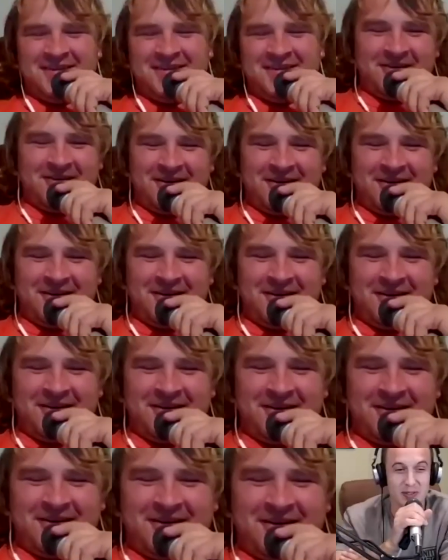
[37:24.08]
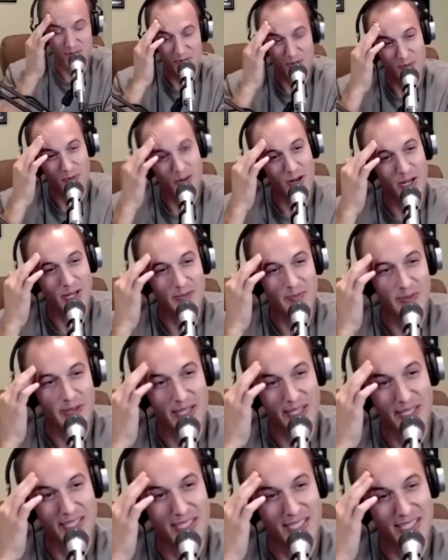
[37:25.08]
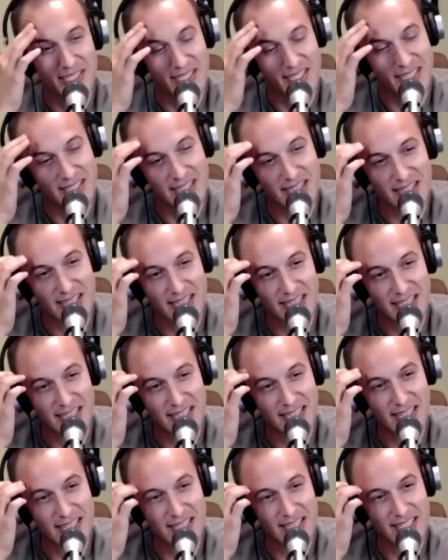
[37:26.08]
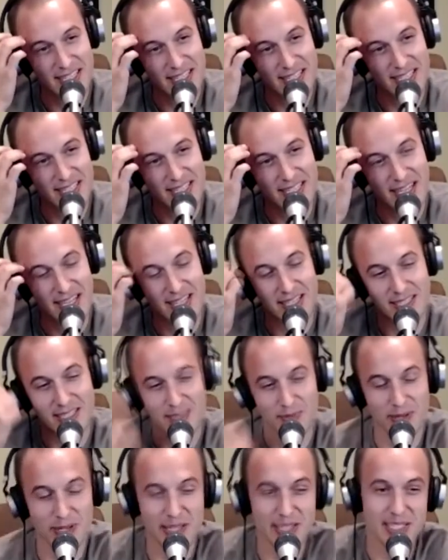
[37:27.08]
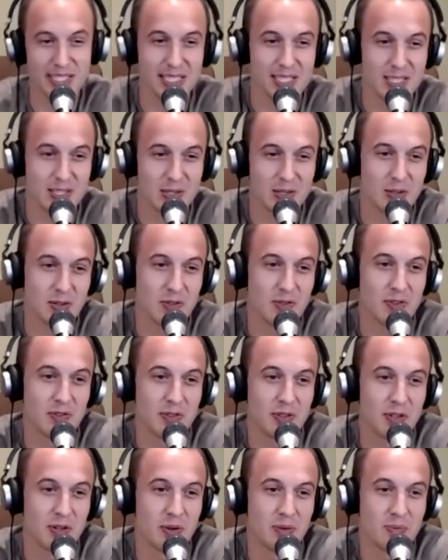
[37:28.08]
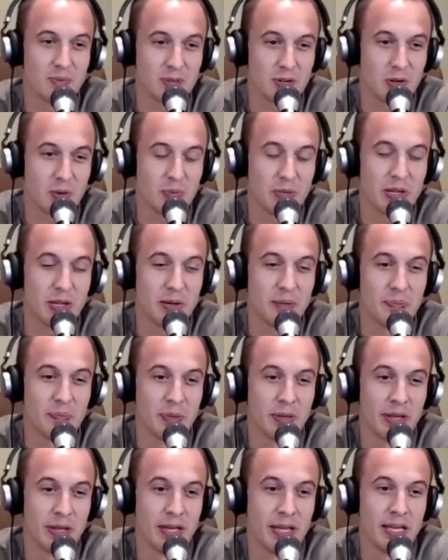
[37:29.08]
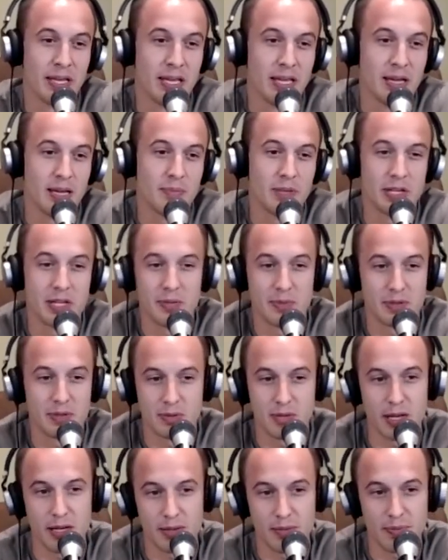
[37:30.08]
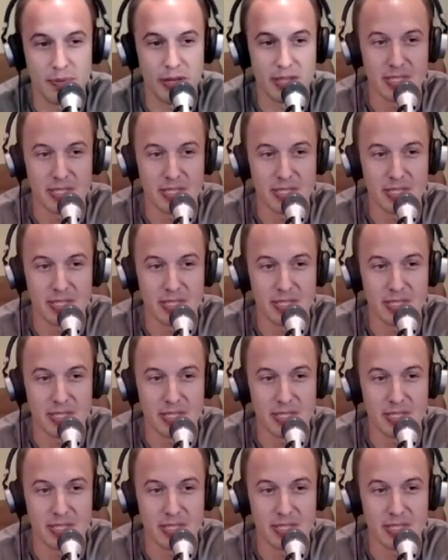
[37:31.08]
Yeah, on Facebook Marketplace, it's it's pretty easy to get screwed over if you don't go meet him. But I said